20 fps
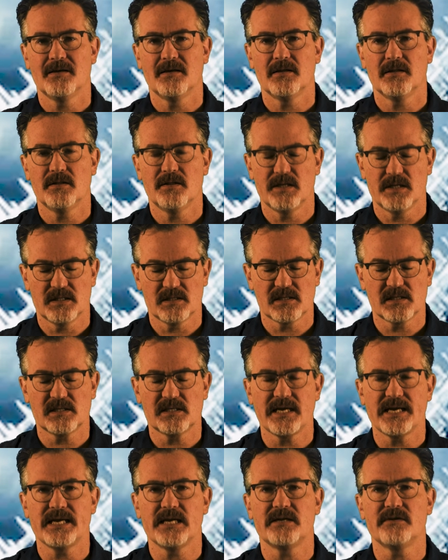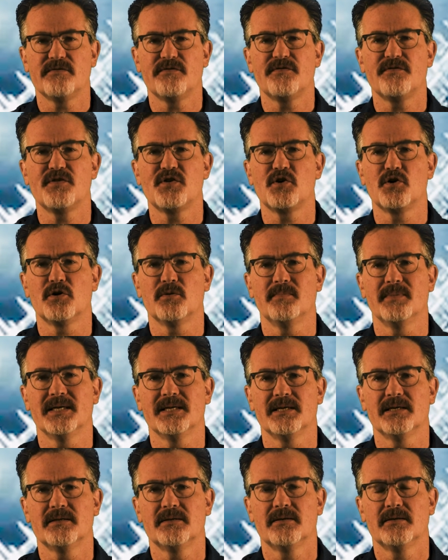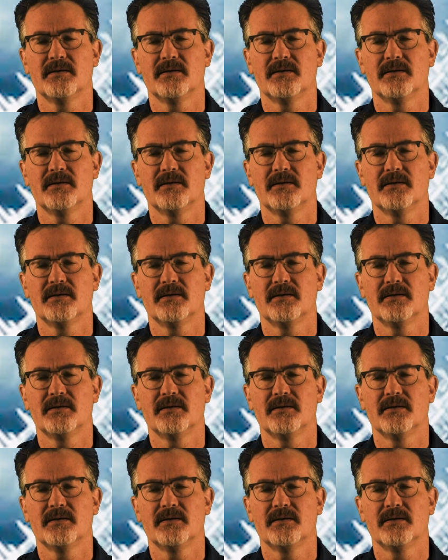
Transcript: then stand firm in it.